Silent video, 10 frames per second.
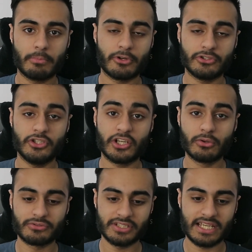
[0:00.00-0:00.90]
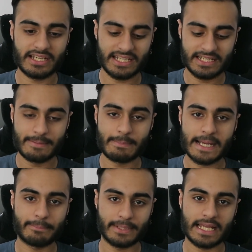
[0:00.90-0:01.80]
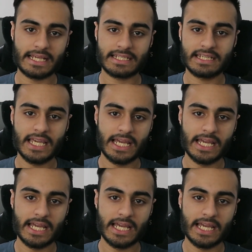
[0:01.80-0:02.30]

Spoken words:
but you can also get it in a matte black,